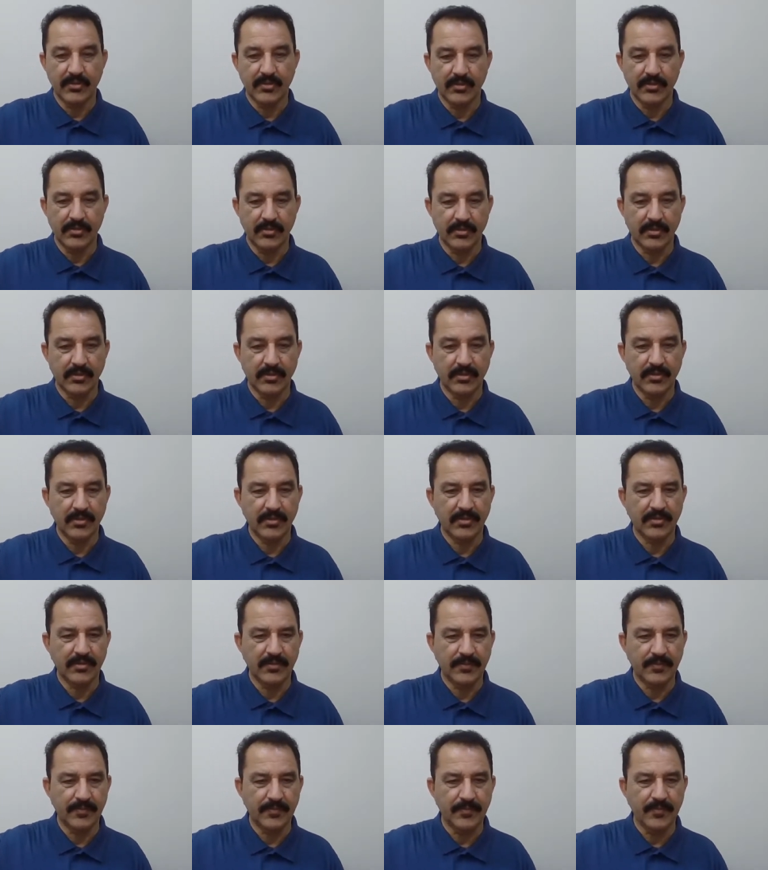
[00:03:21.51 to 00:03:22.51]

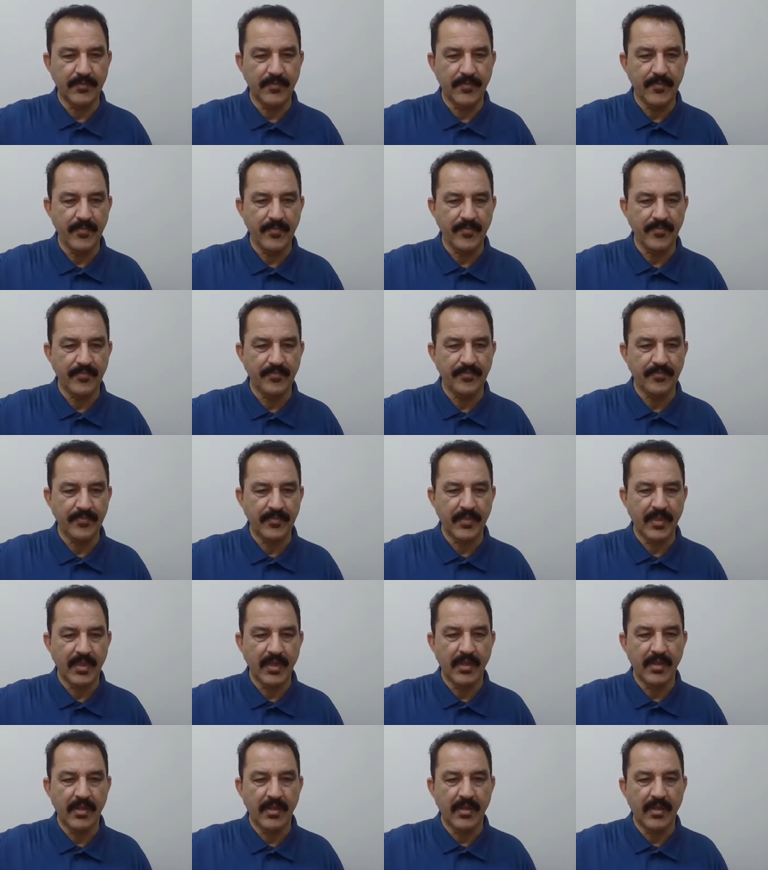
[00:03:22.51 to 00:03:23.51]
So
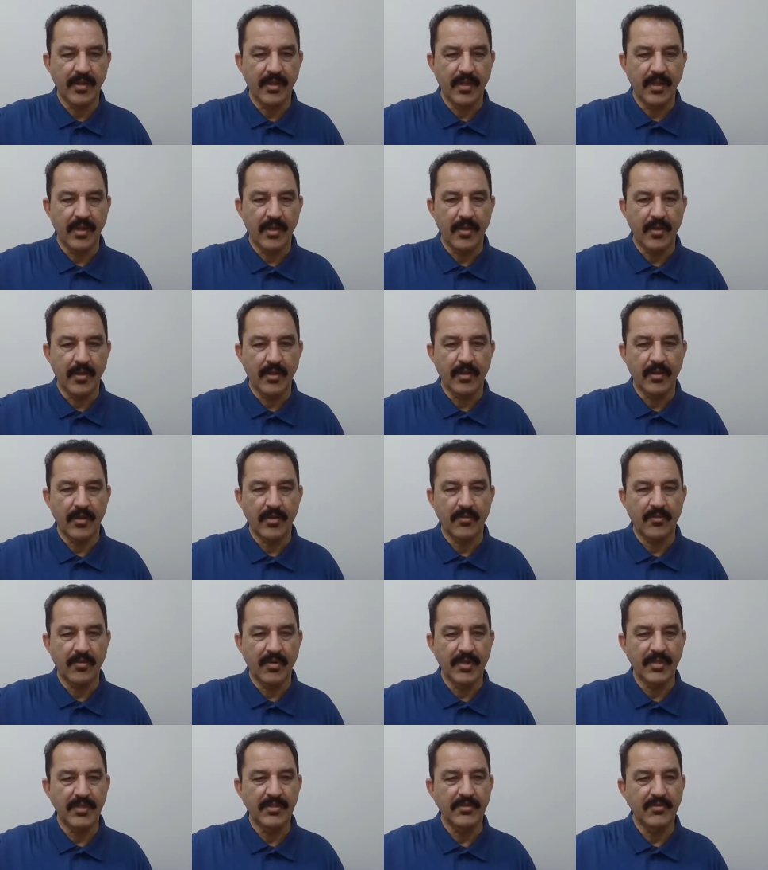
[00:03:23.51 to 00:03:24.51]

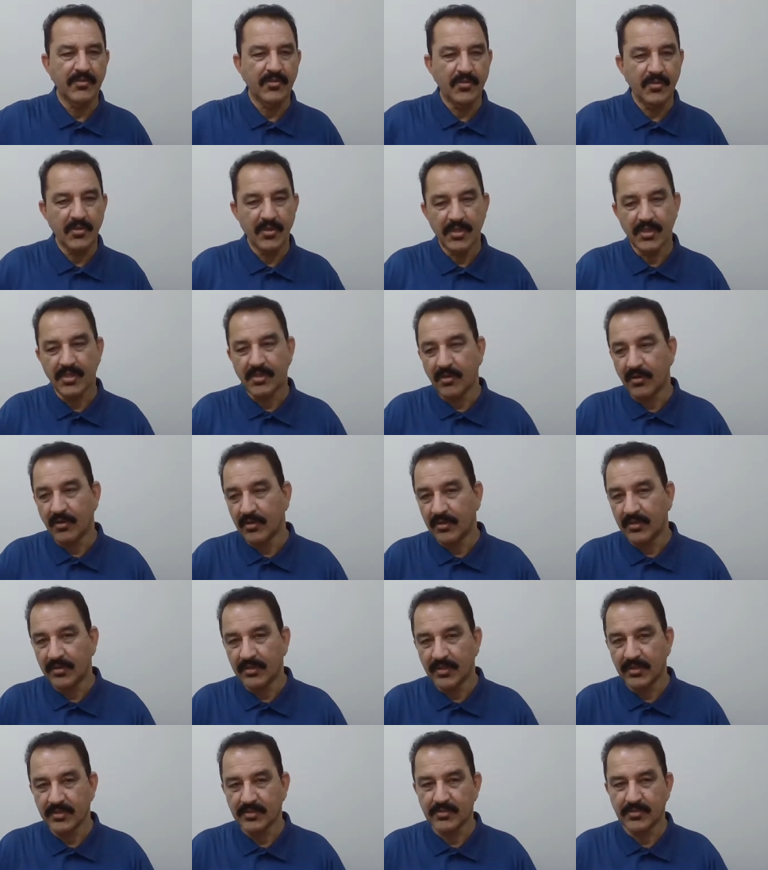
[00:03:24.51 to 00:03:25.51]
why we
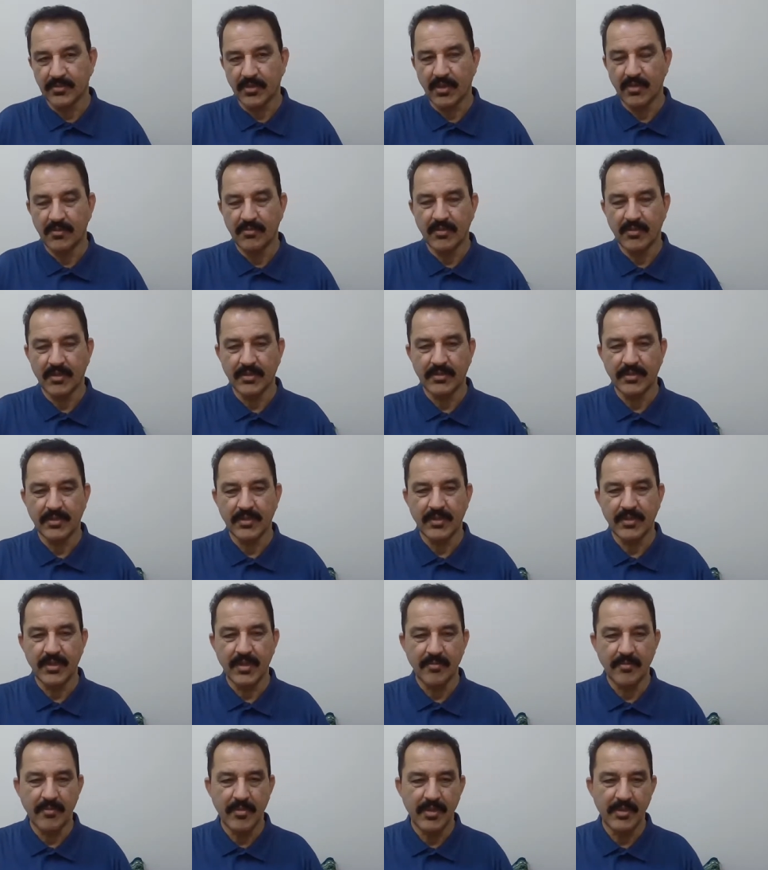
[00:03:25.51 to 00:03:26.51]
call the stormwater
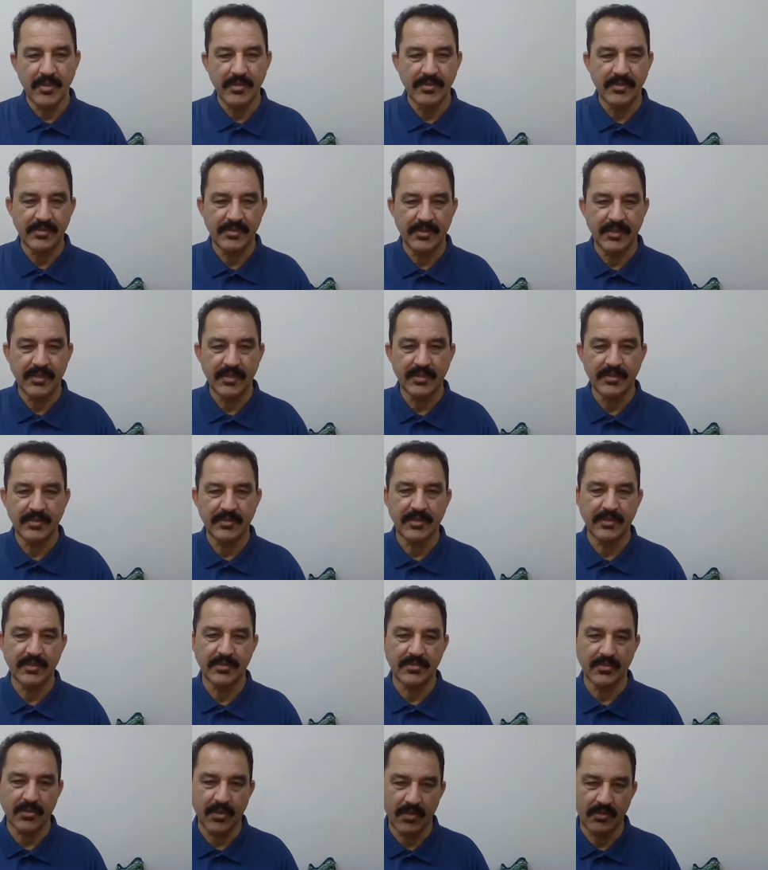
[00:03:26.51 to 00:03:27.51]
image results
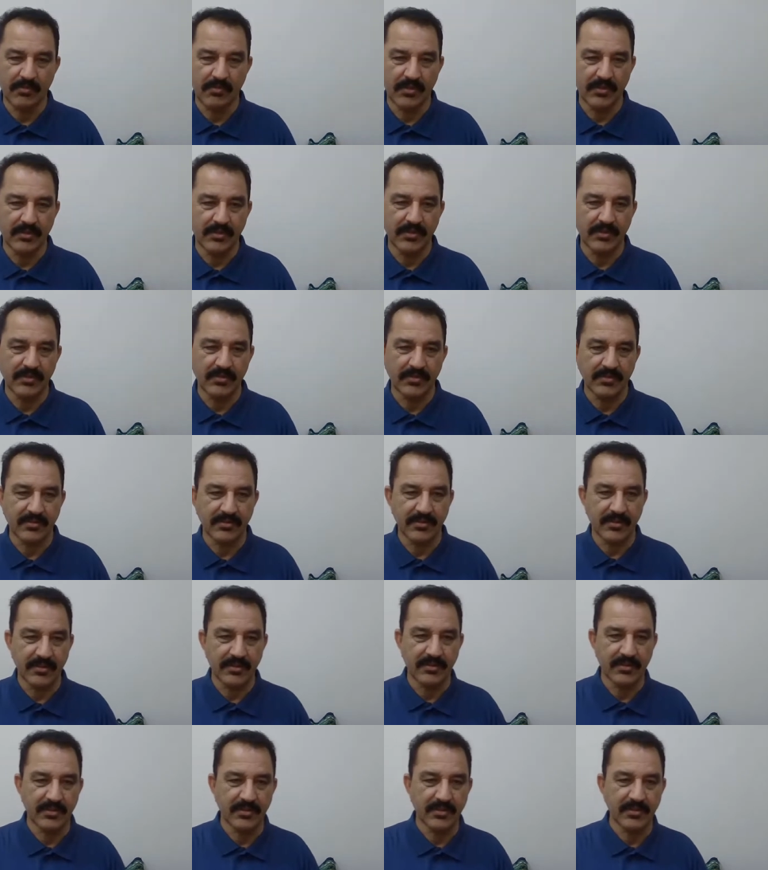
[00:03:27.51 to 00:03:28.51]
the stormwater
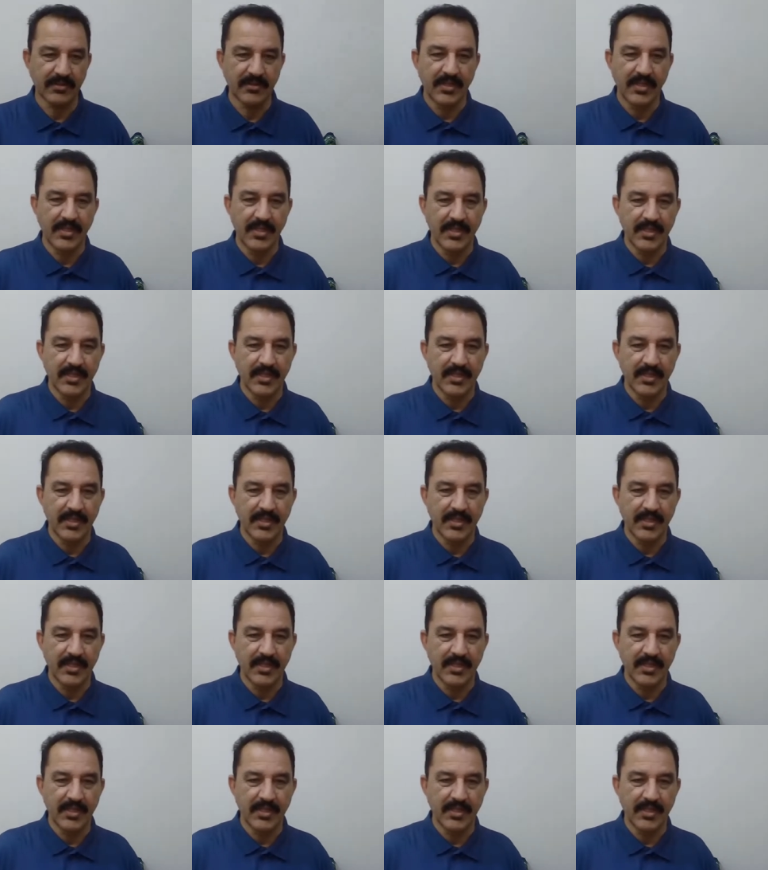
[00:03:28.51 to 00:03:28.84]
construction